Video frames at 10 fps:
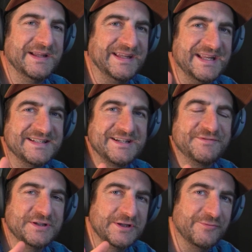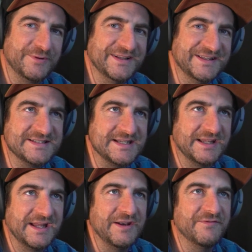get stuff to look
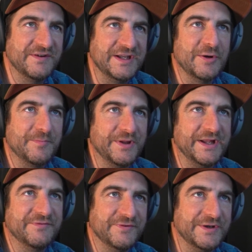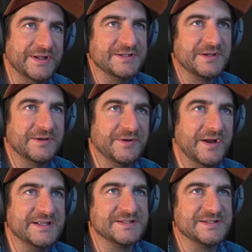realistic in a video plate footage. Great